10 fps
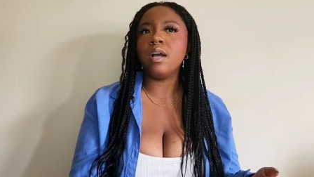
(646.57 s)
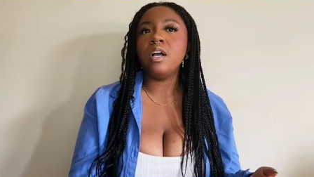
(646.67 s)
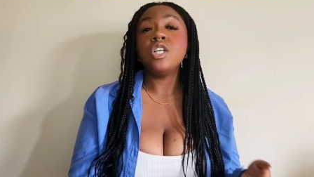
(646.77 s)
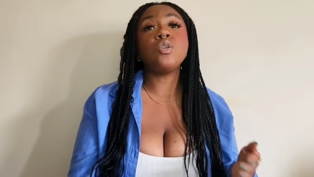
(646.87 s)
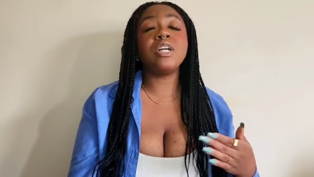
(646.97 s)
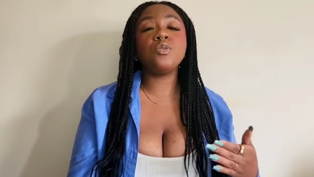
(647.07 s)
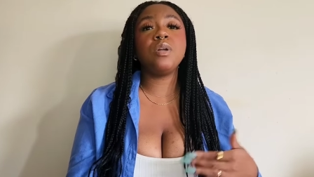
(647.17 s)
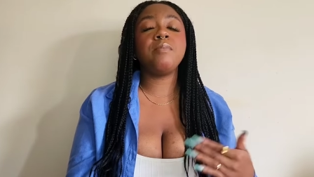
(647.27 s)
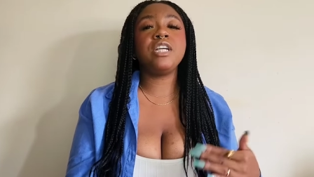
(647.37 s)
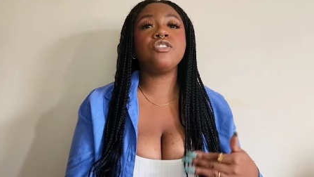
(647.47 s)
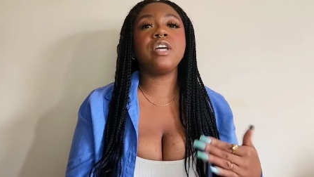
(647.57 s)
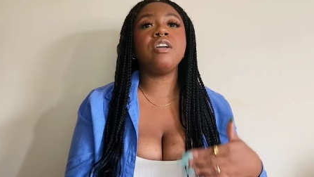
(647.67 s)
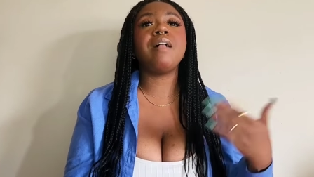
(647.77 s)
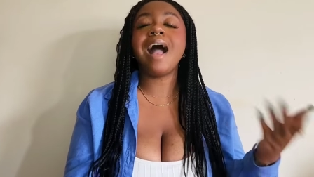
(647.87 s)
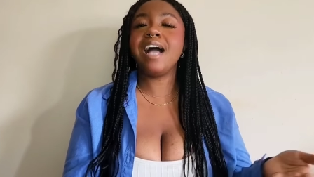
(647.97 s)
So I just want to make sure that
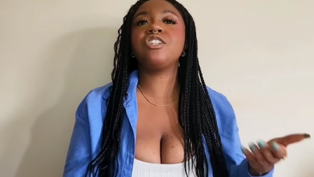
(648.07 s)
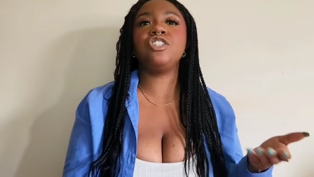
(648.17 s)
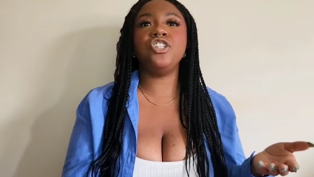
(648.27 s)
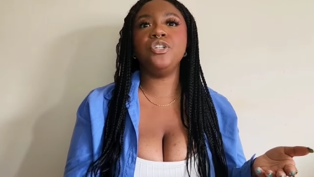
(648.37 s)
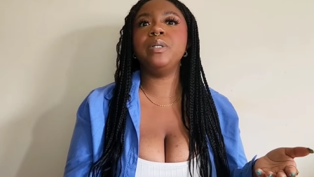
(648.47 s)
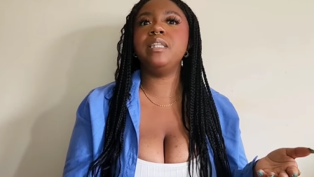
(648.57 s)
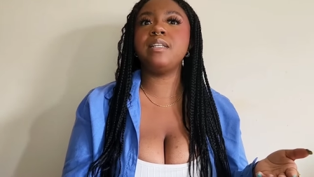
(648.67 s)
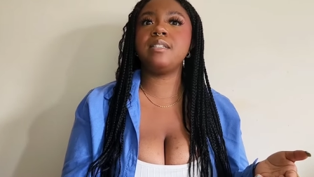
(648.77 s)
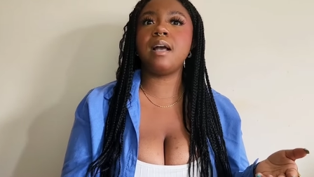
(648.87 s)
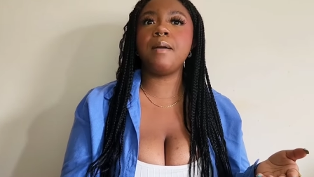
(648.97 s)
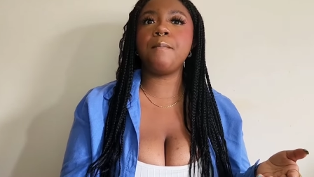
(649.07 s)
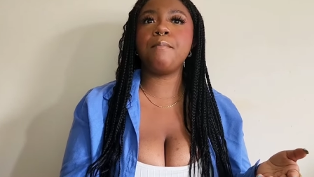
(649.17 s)
you'll actually do it this time.